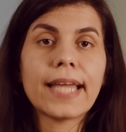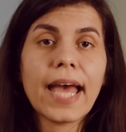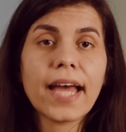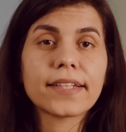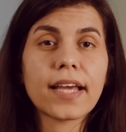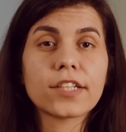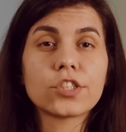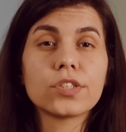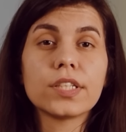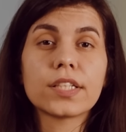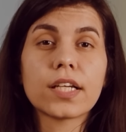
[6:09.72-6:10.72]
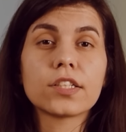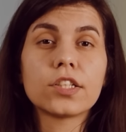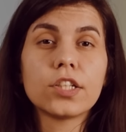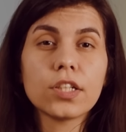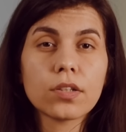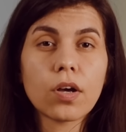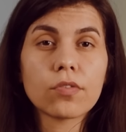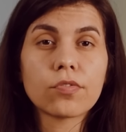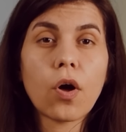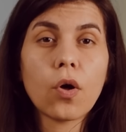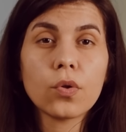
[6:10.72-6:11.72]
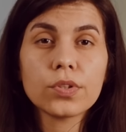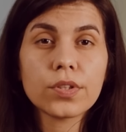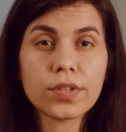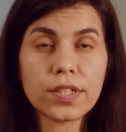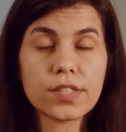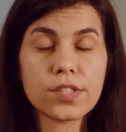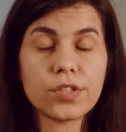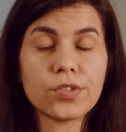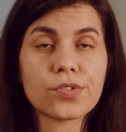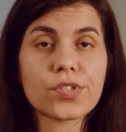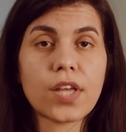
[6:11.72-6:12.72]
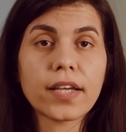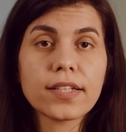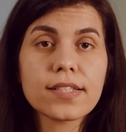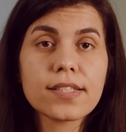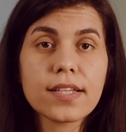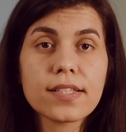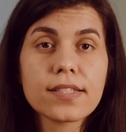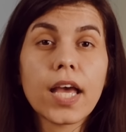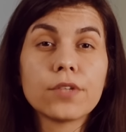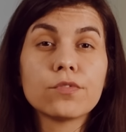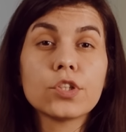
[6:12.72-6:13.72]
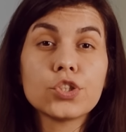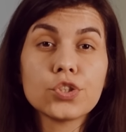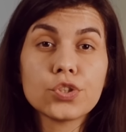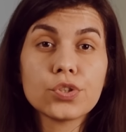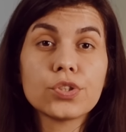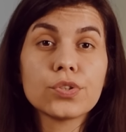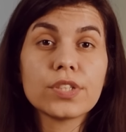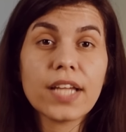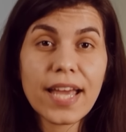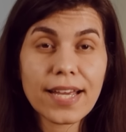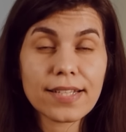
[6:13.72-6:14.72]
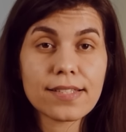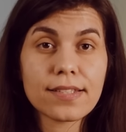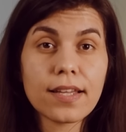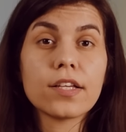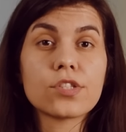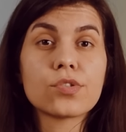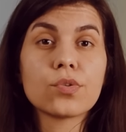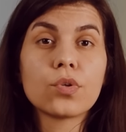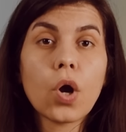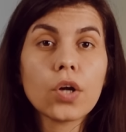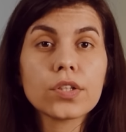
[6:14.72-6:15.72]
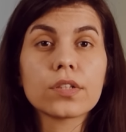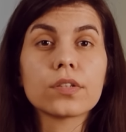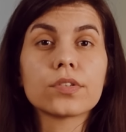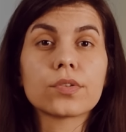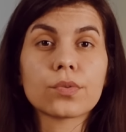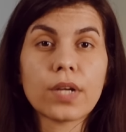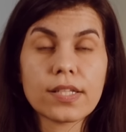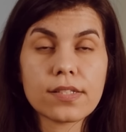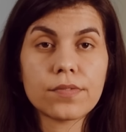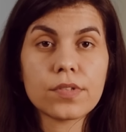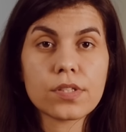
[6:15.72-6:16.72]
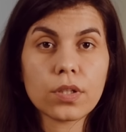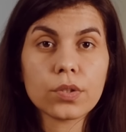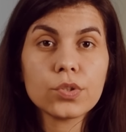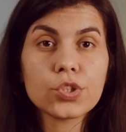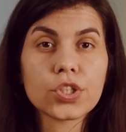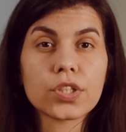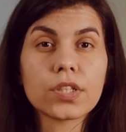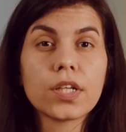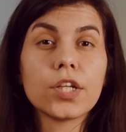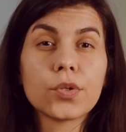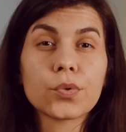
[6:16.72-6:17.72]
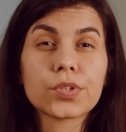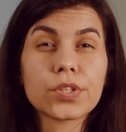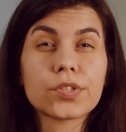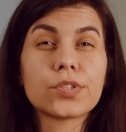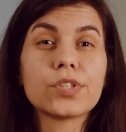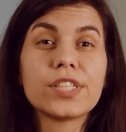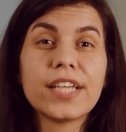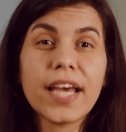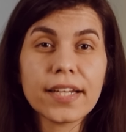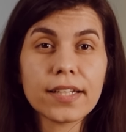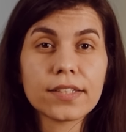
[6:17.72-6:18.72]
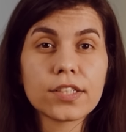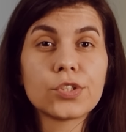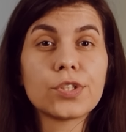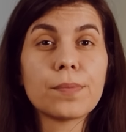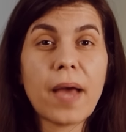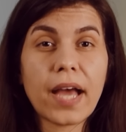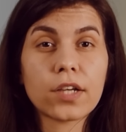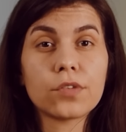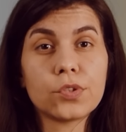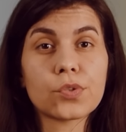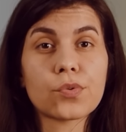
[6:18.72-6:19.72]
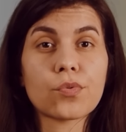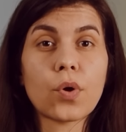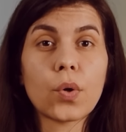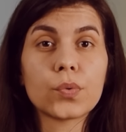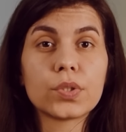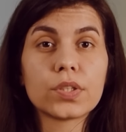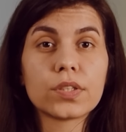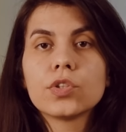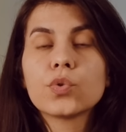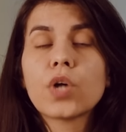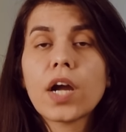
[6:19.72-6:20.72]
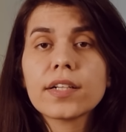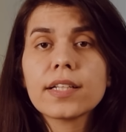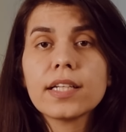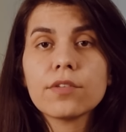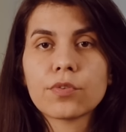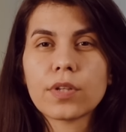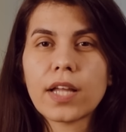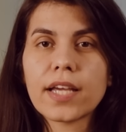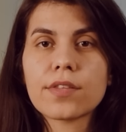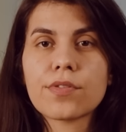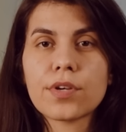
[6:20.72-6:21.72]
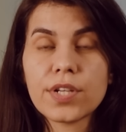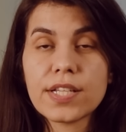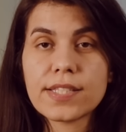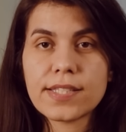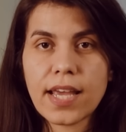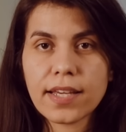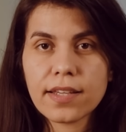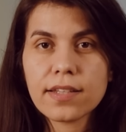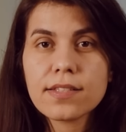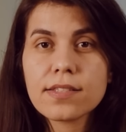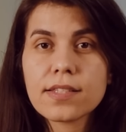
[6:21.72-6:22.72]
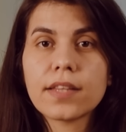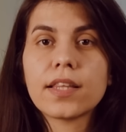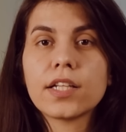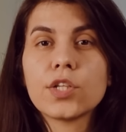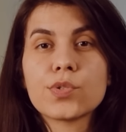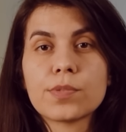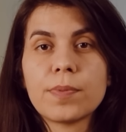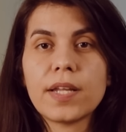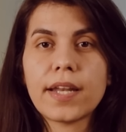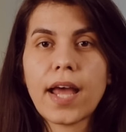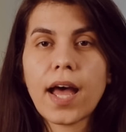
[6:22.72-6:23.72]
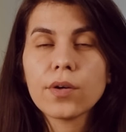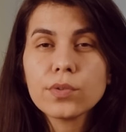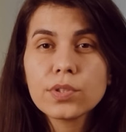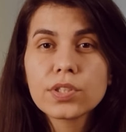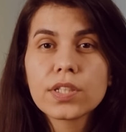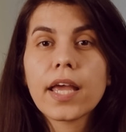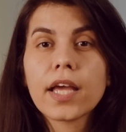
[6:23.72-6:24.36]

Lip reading: That actually can kill off all the things in your sinuses. And what you should do next is to gargle the rest of the solution in order to get it to the back of your throat. You gargle it for like 30 seconds and then you spit it out.